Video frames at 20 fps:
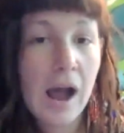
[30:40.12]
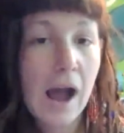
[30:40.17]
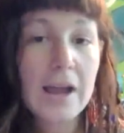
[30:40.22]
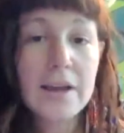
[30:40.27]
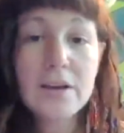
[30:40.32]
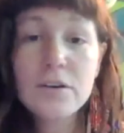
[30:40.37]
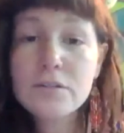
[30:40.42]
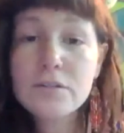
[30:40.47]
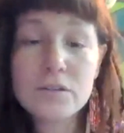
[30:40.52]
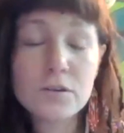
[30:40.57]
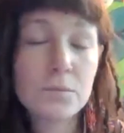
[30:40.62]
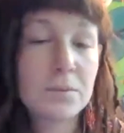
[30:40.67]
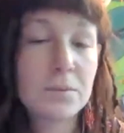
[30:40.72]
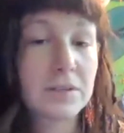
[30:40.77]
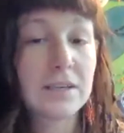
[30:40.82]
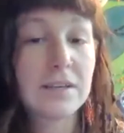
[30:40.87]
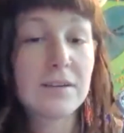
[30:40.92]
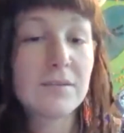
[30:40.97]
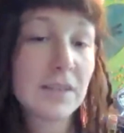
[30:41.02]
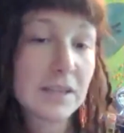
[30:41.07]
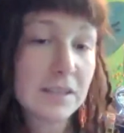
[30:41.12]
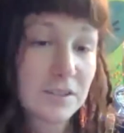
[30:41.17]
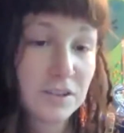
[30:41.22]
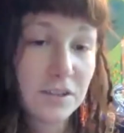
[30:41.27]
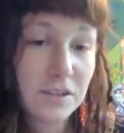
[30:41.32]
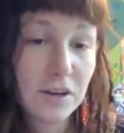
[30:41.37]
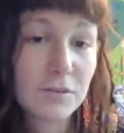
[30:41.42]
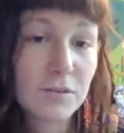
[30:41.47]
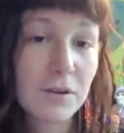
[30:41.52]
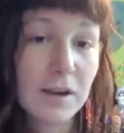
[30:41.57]
I also believe that
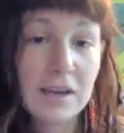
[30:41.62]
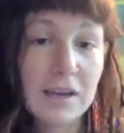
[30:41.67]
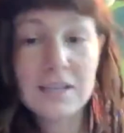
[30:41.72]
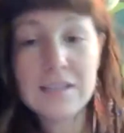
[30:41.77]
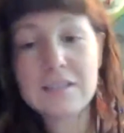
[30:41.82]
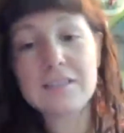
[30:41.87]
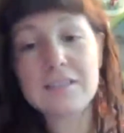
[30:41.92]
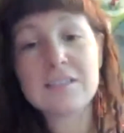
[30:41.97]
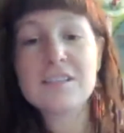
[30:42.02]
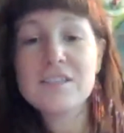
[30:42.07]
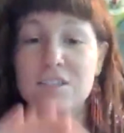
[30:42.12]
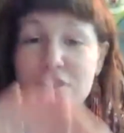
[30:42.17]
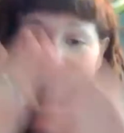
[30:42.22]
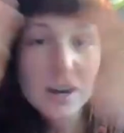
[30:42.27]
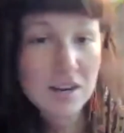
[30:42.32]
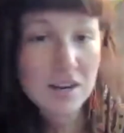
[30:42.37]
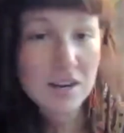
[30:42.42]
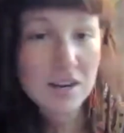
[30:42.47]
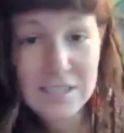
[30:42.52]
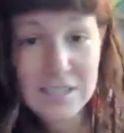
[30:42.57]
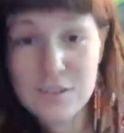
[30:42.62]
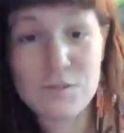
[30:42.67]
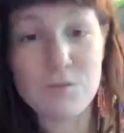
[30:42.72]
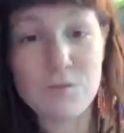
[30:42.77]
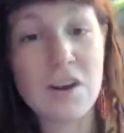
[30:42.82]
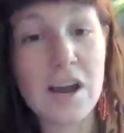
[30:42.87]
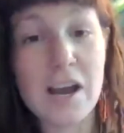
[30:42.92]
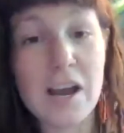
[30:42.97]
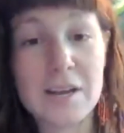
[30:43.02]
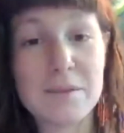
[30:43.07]
songwriting does not need to
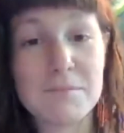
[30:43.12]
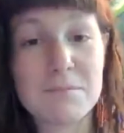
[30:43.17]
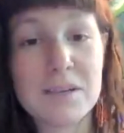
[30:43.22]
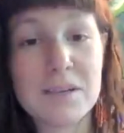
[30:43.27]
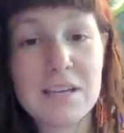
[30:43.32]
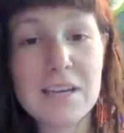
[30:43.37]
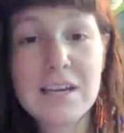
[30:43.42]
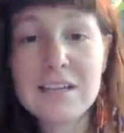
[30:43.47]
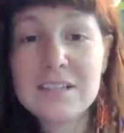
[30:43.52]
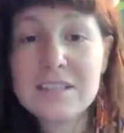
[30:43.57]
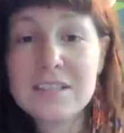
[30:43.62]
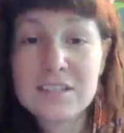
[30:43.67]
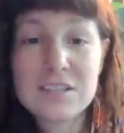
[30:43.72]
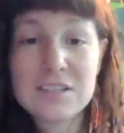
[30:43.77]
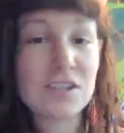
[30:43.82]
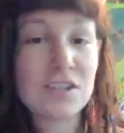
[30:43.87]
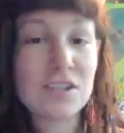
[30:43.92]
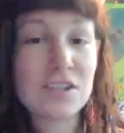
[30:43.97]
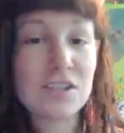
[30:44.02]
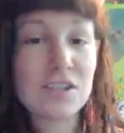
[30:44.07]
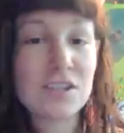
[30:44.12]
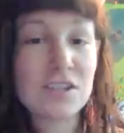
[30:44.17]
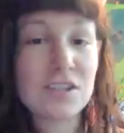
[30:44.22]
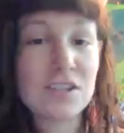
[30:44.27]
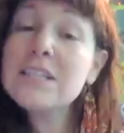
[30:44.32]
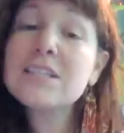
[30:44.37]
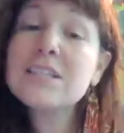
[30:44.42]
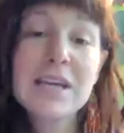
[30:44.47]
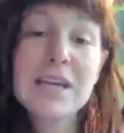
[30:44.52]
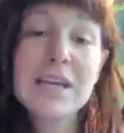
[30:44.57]
rhyme, does not need
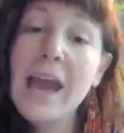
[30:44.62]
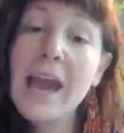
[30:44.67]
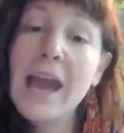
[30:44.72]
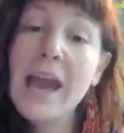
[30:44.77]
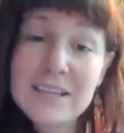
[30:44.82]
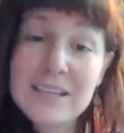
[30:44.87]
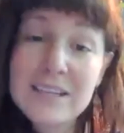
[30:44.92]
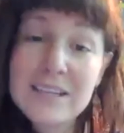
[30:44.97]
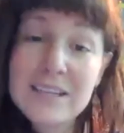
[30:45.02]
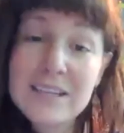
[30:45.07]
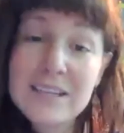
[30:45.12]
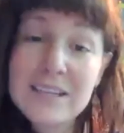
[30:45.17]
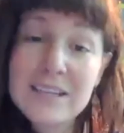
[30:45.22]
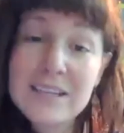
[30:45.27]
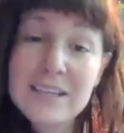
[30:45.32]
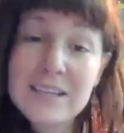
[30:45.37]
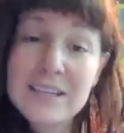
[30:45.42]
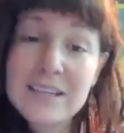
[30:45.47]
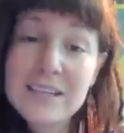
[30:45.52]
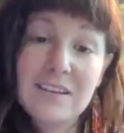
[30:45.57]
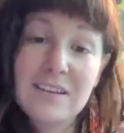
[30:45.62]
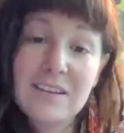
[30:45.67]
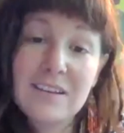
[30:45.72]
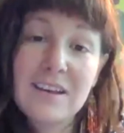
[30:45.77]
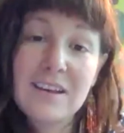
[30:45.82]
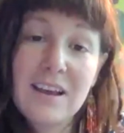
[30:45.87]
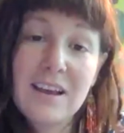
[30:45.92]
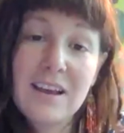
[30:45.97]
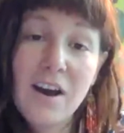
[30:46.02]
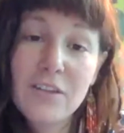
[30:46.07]
to be anything
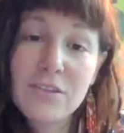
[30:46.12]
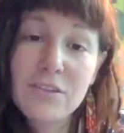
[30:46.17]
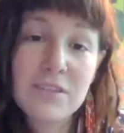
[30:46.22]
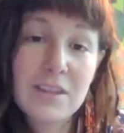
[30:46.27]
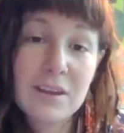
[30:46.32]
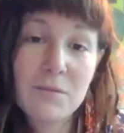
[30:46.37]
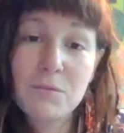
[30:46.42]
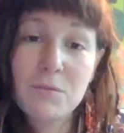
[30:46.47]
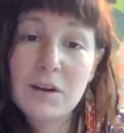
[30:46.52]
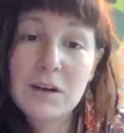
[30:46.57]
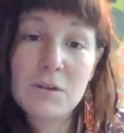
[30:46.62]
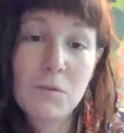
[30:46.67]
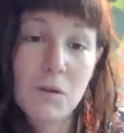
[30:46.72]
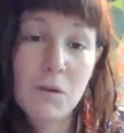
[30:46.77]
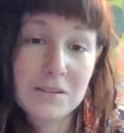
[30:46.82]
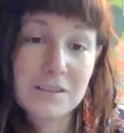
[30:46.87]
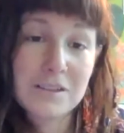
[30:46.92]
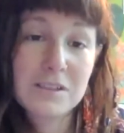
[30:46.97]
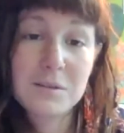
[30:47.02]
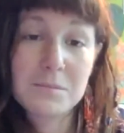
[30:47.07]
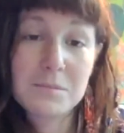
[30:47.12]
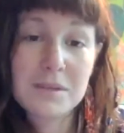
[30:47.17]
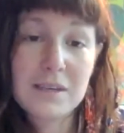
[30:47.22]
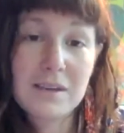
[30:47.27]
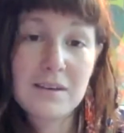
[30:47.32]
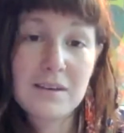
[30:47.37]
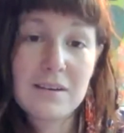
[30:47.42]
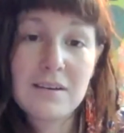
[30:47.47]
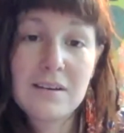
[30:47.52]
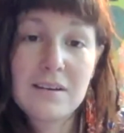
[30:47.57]
other than what it wants to
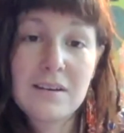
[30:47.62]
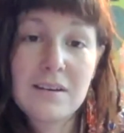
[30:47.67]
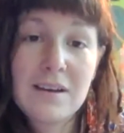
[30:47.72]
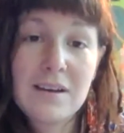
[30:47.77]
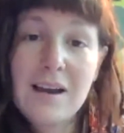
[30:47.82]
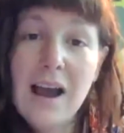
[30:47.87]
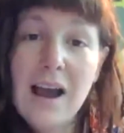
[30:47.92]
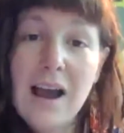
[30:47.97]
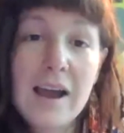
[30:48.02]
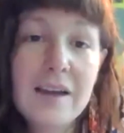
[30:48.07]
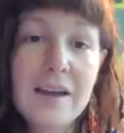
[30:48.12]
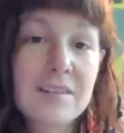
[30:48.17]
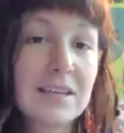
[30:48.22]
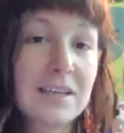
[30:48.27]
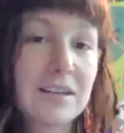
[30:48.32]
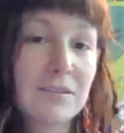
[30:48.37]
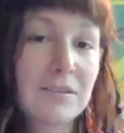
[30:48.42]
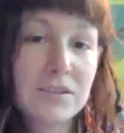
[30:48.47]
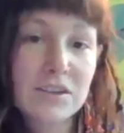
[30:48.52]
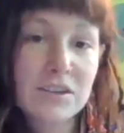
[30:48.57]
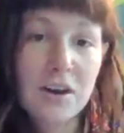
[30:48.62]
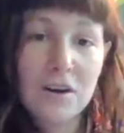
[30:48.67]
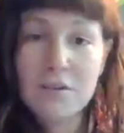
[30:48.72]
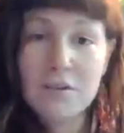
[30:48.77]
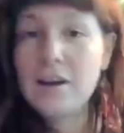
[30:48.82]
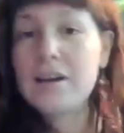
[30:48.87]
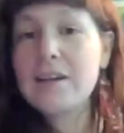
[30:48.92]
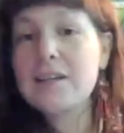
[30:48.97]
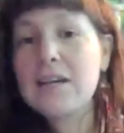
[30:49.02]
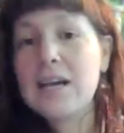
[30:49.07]
be. I think of
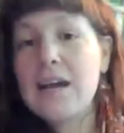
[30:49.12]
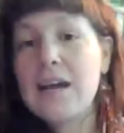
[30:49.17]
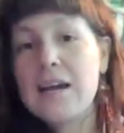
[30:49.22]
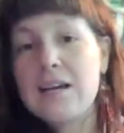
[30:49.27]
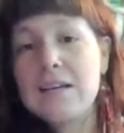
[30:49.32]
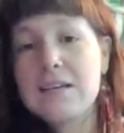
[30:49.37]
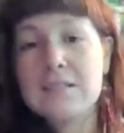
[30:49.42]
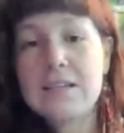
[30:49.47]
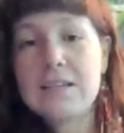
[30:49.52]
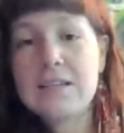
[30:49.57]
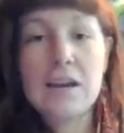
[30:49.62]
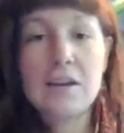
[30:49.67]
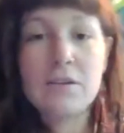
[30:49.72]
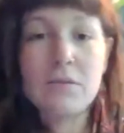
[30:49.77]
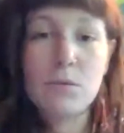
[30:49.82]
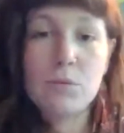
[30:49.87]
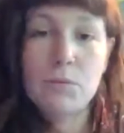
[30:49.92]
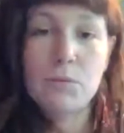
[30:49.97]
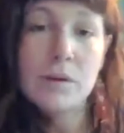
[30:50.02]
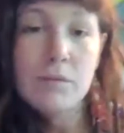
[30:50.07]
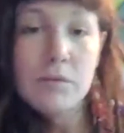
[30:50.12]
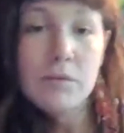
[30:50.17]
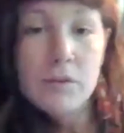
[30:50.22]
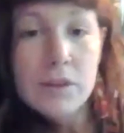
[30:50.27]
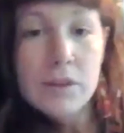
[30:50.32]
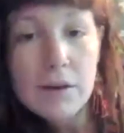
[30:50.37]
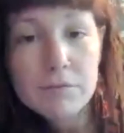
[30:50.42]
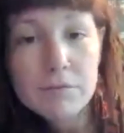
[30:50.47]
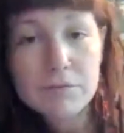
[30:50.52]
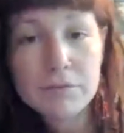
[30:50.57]
songwriting as kind of a river
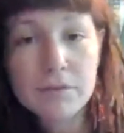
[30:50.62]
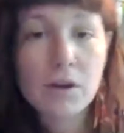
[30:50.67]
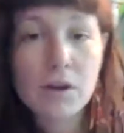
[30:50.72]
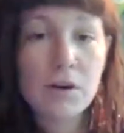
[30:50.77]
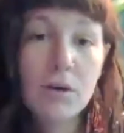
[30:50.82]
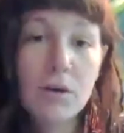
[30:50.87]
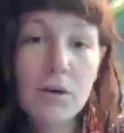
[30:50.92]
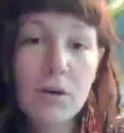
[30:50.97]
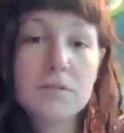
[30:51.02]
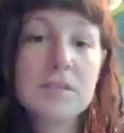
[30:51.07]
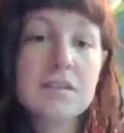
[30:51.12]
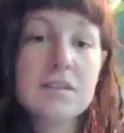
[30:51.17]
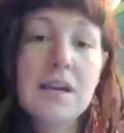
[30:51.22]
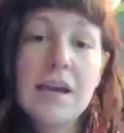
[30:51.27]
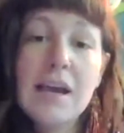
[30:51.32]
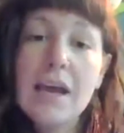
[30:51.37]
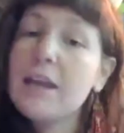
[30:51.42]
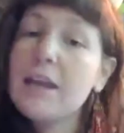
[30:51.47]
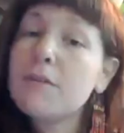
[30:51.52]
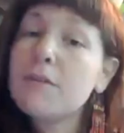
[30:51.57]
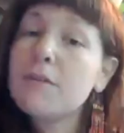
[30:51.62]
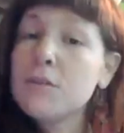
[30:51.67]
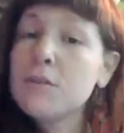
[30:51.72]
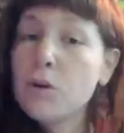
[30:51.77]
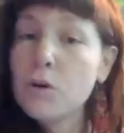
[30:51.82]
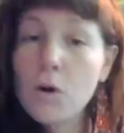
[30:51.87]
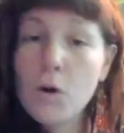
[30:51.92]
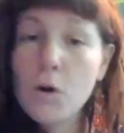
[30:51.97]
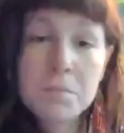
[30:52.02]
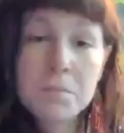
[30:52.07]
that flows, and if you're
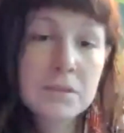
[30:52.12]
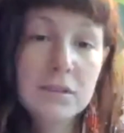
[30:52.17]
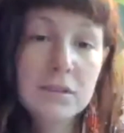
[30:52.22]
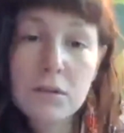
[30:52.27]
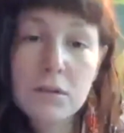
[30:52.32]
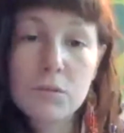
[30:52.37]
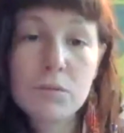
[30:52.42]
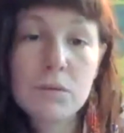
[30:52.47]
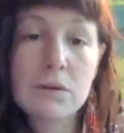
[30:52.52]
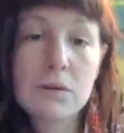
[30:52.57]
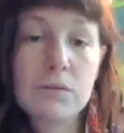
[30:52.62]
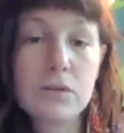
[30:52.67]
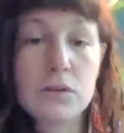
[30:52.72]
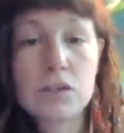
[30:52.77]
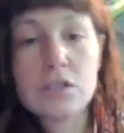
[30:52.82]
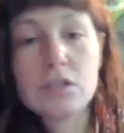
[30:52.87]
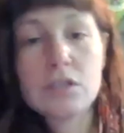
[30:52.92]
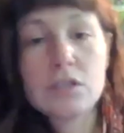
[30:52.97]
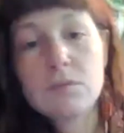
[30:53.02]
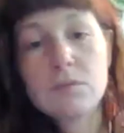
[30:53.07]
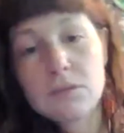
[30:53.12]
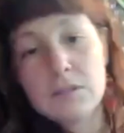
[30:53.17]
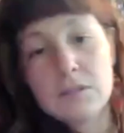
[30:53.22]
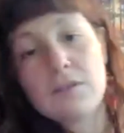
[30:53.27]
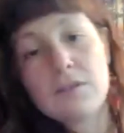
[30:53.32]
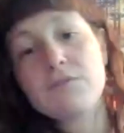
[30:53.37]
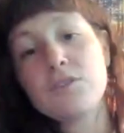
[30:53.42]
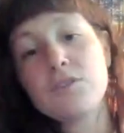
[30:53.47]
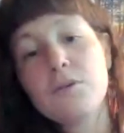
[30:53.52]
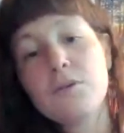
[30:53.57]
open to the river, she will
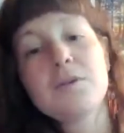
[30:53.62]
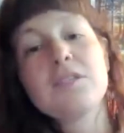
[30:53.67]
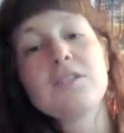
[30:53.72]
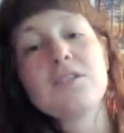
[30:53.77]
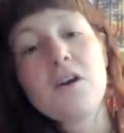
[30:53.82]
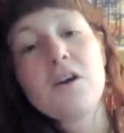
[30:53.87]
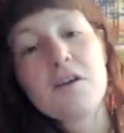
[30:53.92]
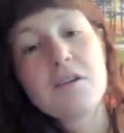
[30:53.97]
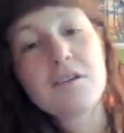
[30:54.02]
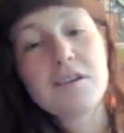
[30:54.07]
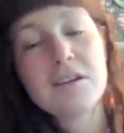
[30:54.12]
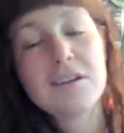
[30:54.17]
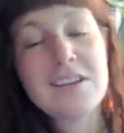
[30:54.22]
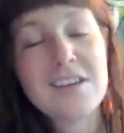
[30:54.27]
gift you a song.